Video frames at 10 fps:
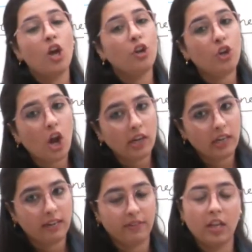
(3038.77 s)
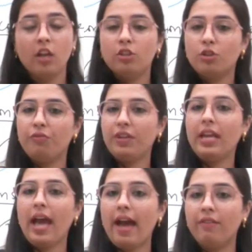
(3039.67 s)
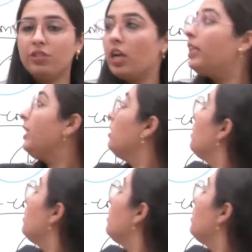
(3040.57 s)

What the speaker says: not living. So we have studied